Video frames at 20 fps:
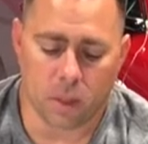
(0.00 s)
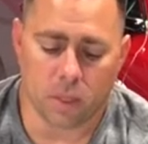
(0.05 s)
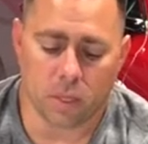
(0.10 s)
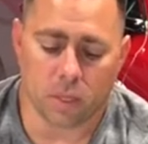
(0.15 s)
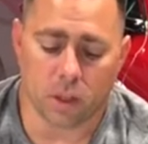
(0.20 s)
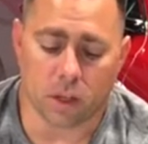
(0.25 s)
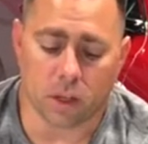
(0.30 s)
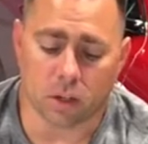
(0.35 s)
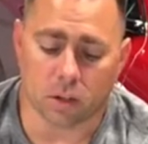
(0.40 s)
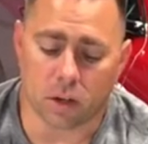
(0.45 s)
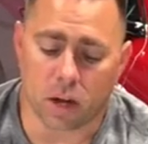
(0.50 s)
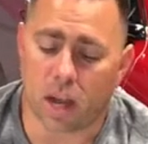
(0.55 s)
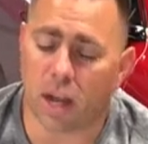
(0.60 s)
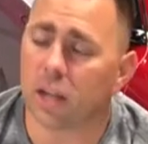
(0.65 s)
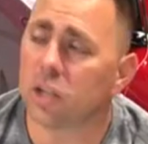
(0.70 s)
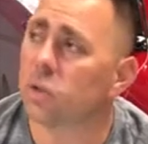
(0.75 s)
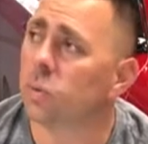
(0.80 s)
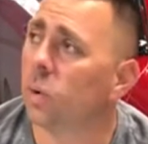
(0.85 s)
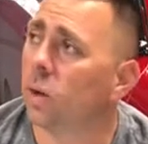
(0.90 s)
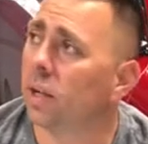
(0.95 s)
The
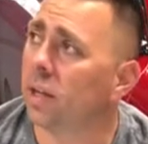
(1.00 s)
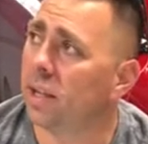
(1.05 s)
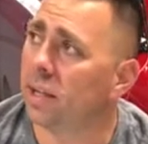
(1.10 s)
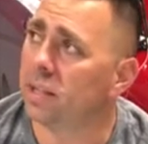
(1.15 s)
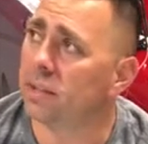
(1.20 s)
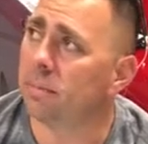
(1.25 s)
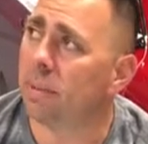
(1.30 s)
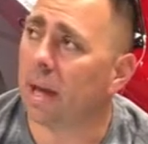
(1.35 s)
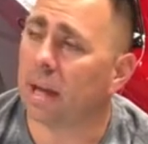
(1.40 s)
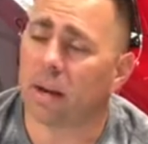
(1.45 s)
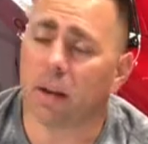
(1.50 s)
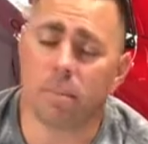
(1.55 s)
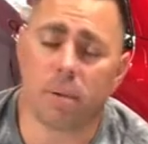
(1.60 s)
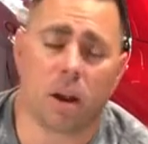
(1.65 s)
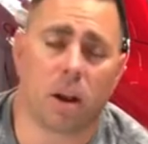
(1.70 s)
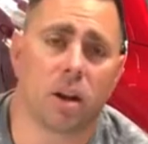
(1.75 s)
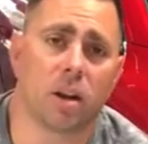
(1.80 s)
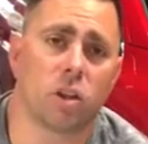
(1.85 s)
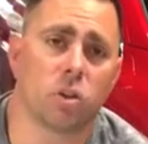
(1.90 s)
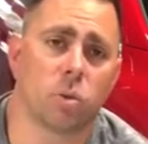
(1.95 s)
garage one is battery
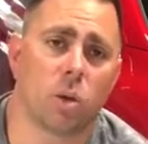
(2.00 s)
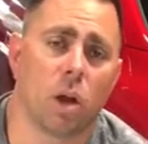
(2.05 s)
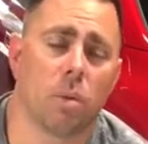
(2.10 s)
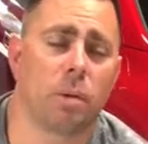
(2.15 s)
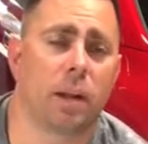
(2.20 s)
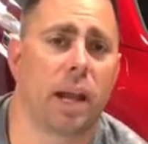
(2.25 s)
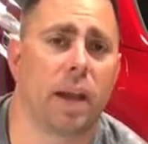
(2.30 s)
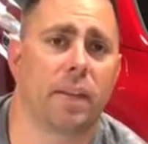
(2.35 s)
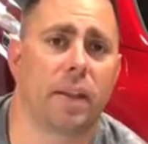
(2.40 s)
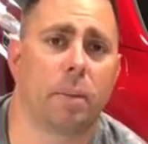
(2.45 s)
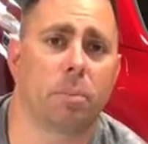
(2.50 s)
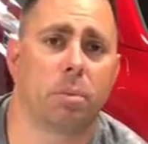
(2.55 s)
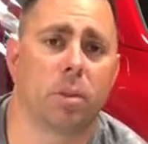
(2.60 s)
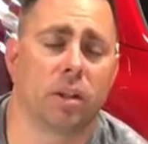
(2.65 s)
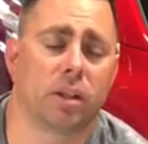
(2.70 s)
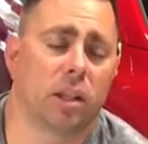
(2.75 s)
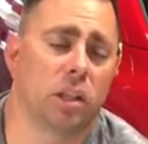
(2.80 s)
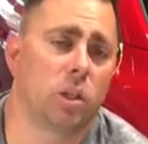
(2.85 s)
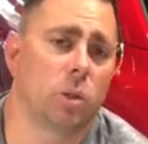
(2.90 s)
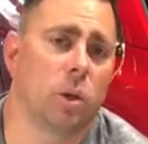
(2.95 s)
powered as well, but I had that
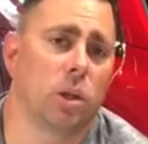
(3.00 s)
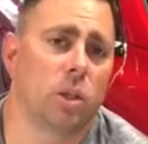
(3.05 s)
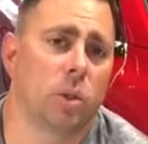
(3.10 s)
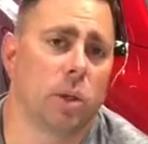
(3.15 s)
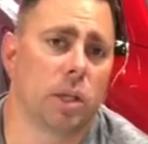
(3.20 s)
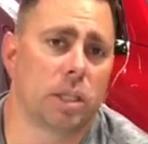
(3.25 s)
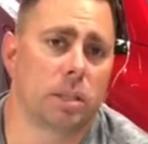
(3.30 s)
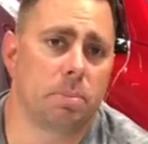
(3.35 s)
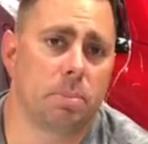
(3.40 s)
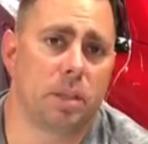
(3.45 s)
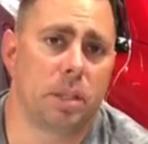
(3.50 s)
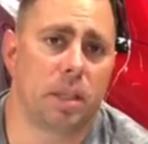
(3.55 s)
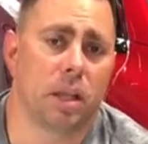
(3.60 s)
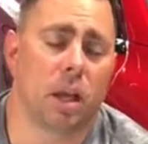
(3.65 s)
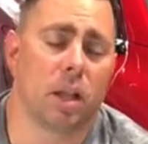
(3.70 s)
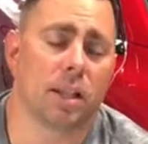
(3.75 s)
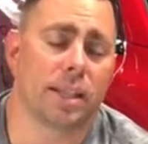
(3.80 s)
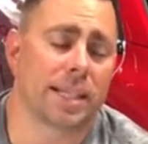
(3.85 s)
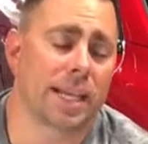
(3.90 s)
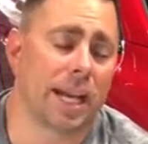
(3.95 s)
plugged into a USB
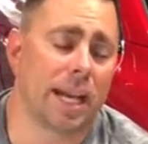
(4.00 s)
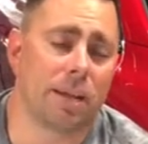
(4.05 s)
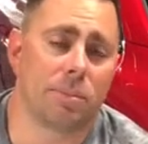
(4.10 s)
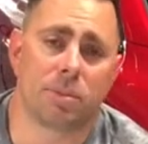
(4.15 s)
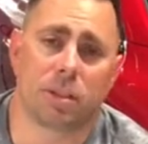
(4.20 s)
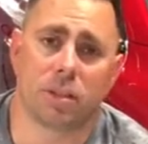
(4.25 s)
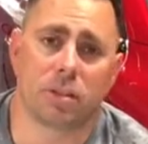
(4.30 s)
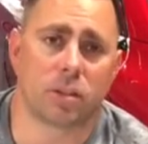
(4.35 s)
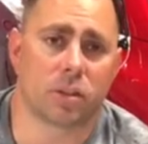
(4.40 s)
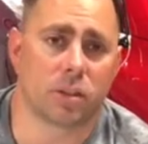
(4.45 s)
all the time. So that's